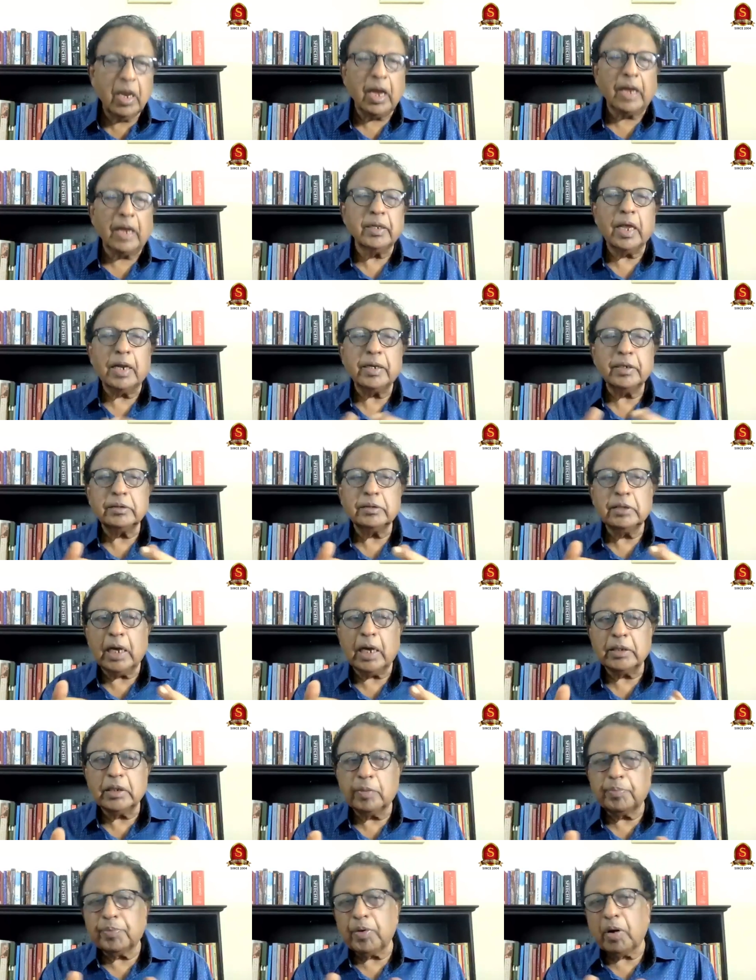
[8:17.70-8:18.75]
And that is the
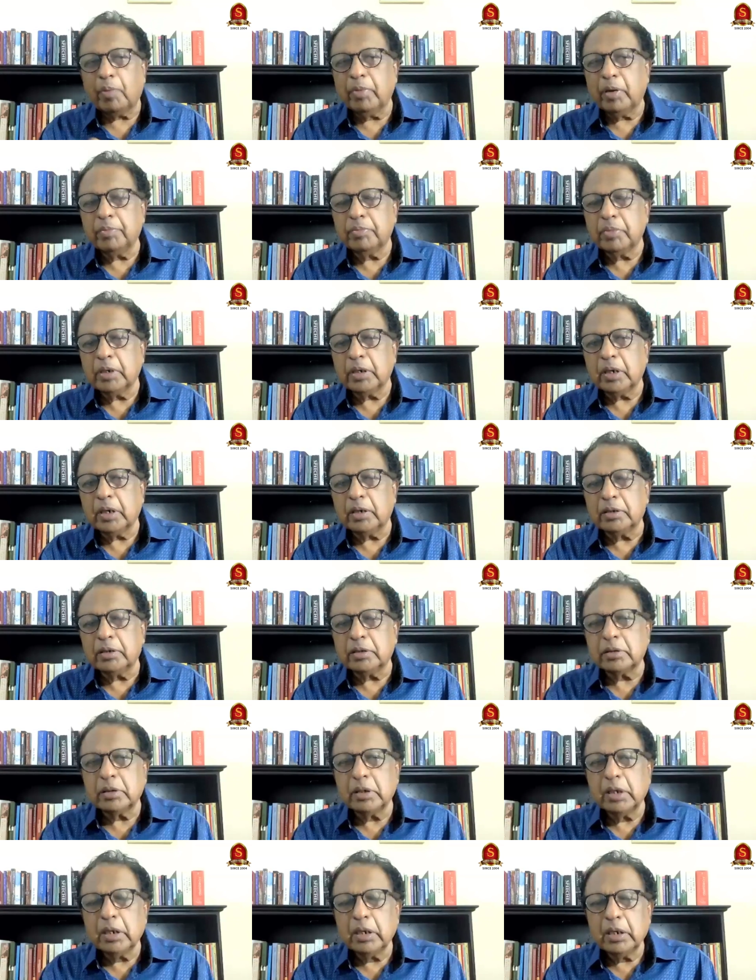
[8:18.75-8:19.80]
other problem,
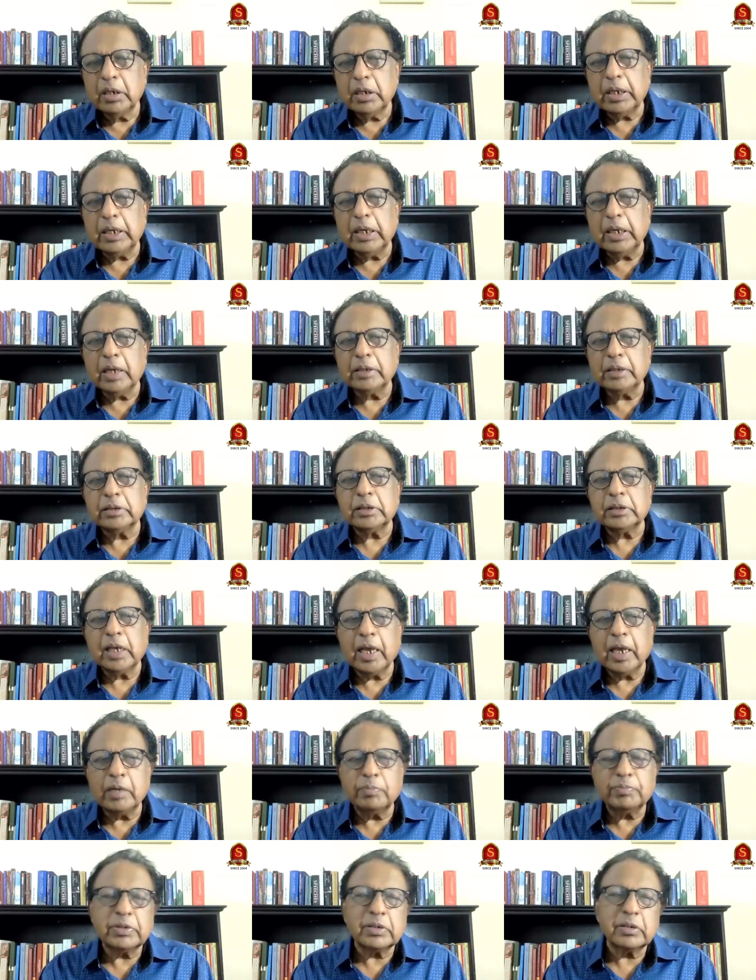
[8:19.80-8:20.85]
because he has
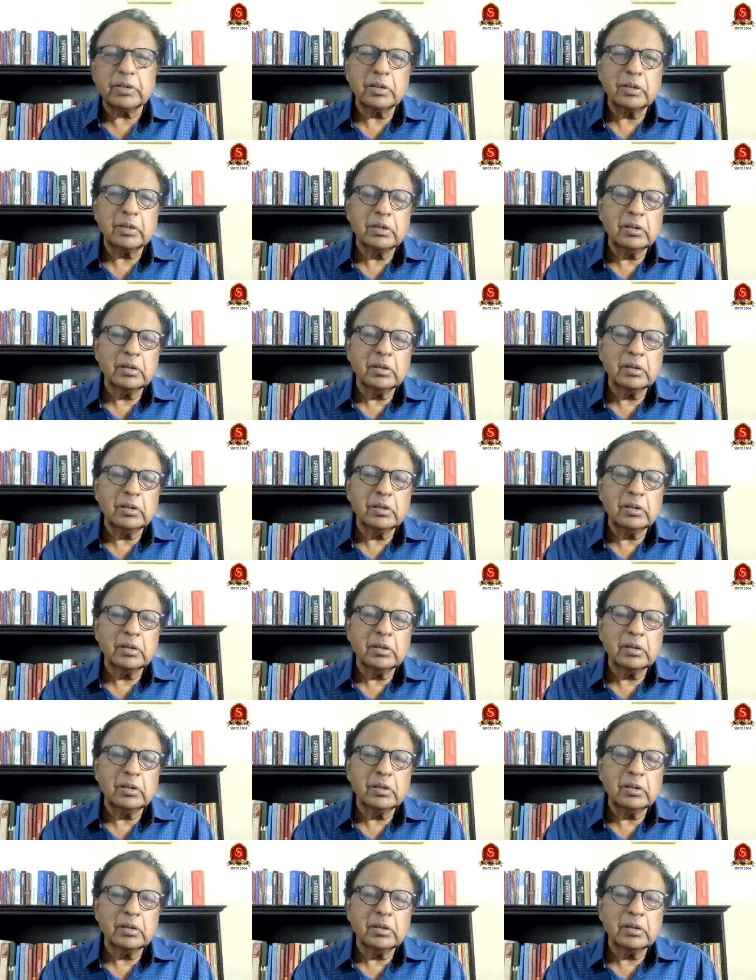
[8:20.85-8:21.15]
helped